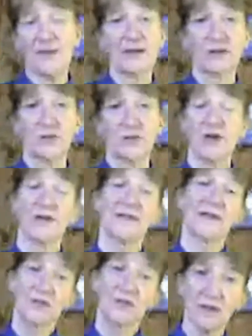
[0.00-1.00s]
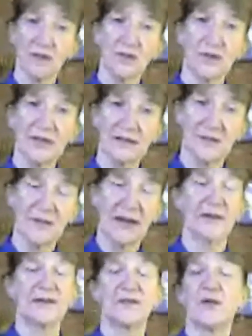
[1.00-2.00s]
back to water. That's really what it's
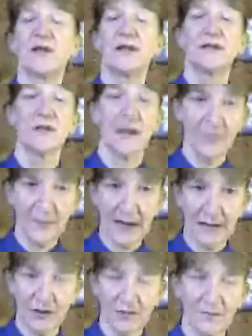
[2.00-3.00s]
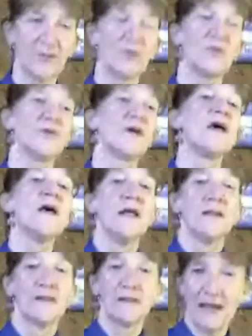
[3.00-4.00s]
about, is bringing life back to your food,
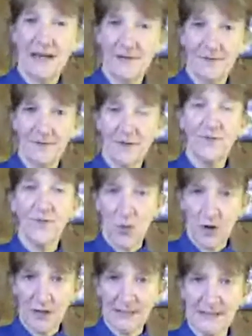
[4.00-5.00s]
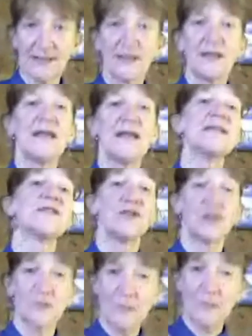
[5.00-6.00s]
life force into
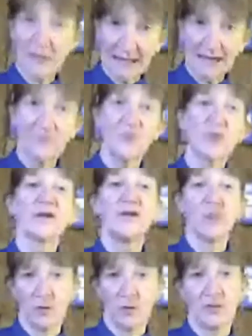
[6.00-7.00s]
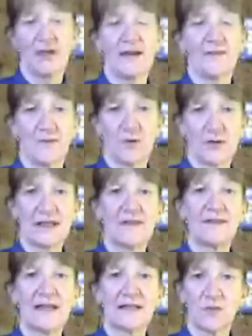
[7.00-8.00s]
your body for your life force.
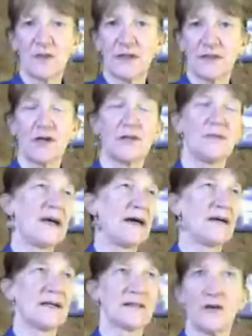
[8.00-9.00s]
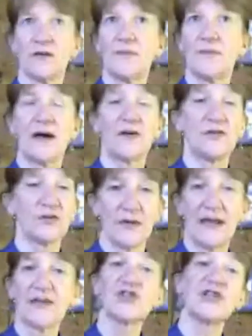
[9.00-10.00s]
And that's what it's all about. It's all about your
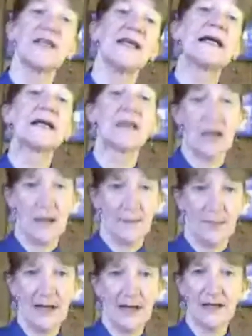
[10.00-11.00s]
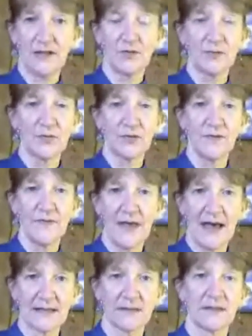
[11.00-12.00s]
energy income. How do you improve
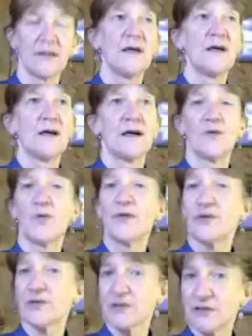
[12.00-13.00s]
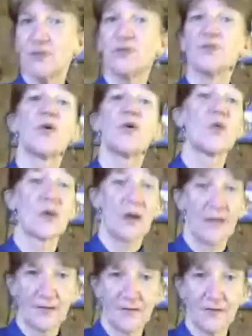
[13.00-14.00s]
that? Whether it's food or
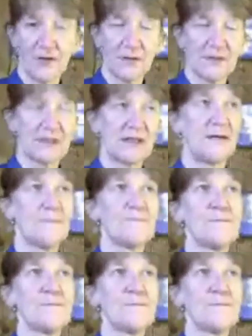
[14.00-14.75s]
other frequency.